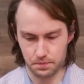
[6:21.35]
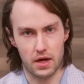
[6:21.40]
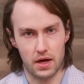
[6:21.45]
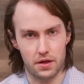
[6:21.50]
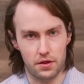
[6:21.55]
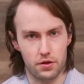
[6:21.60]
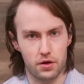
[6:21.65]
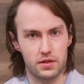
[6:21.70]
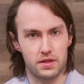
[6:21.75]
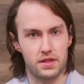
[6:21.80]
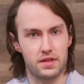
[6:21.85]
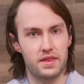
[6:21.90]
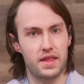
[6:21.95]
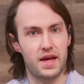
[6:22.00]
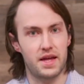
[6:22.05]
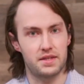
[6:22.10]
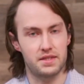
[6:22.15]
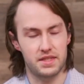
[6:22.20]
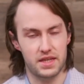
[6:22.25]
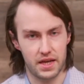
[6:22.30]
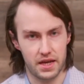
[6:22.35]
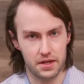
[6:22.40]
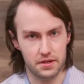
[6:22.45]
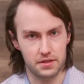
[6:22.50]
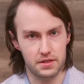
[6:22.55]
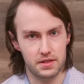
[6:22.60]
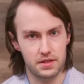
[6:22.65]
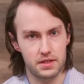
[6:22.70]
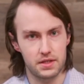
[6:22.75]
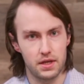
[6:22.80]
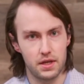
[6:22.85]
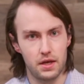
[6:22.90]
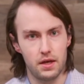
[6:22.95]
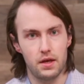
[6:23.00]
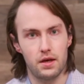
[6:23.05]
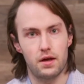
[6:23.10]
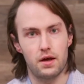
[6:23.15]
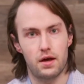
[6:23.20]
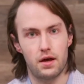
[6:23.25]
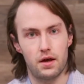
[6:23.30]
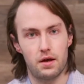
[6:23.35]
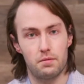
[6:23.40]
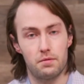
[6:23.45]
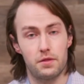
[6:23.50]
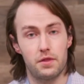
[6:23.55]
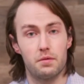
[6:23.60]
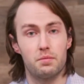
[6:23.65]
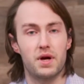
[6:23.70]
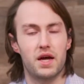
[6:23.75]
I thought that text, the